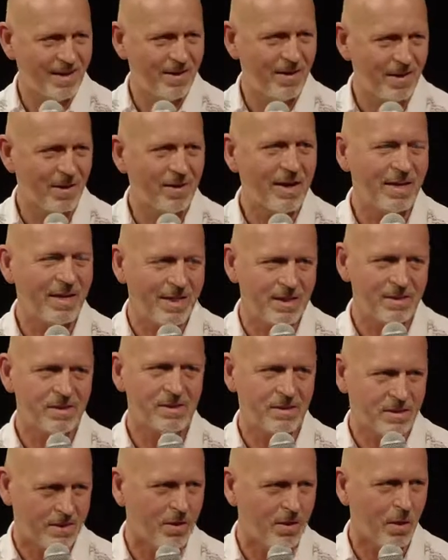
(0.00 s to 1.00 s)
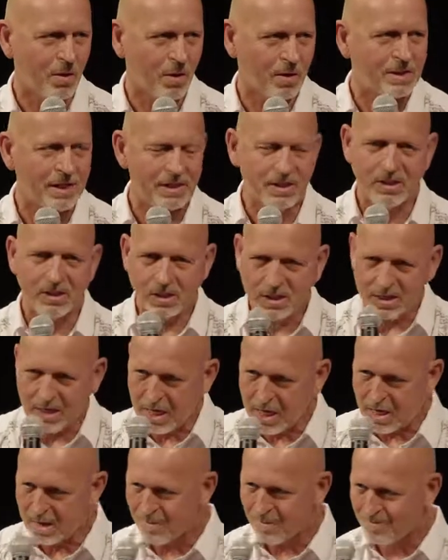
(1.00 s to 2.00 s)
Okay, this is the Lord. This is
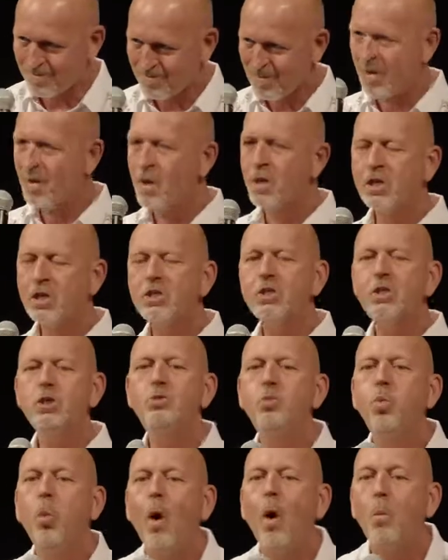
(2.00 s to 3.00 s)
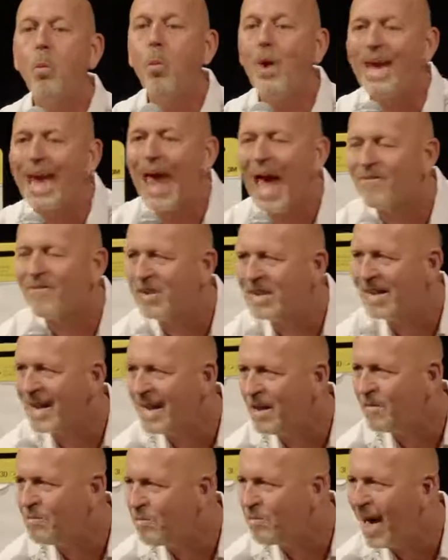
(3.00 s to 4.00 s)
Him. This is what we have an
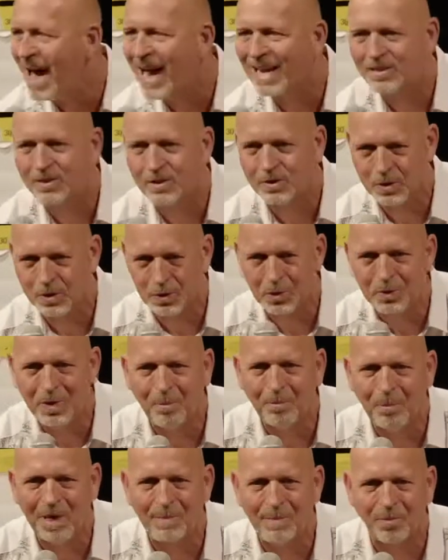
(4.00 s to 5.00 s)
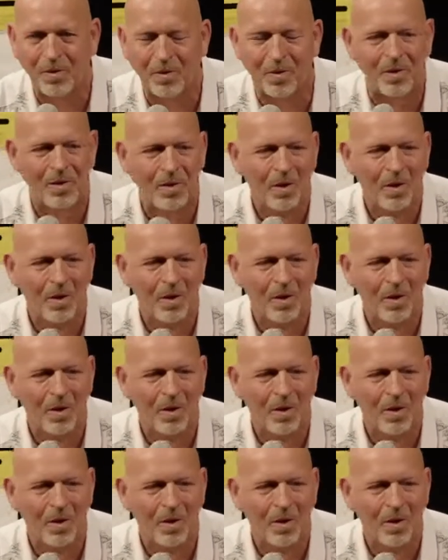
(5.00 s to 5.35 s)
impact to do to people.